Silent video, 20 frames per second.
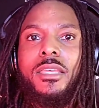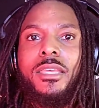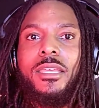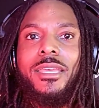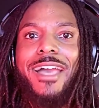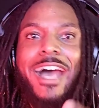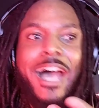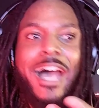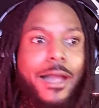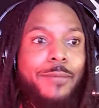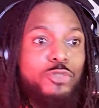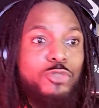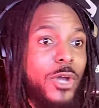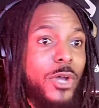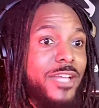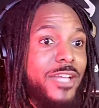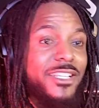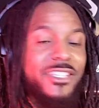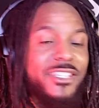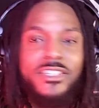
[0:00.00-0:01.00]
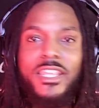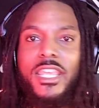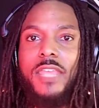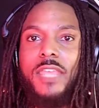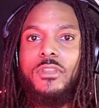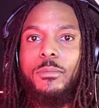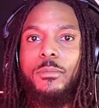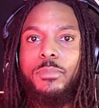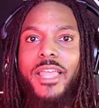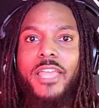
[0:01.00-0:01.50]
I'm trying to save the
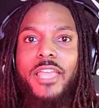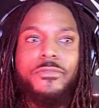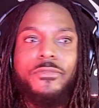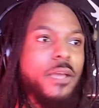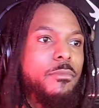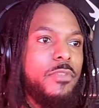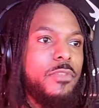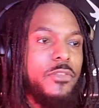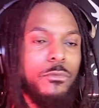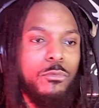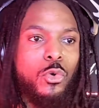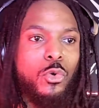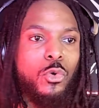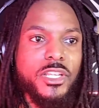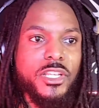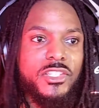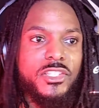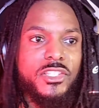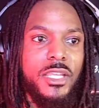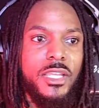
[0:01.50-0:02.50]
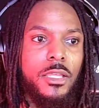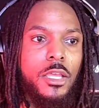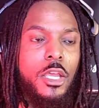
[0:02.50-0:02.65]
black family from going extinct?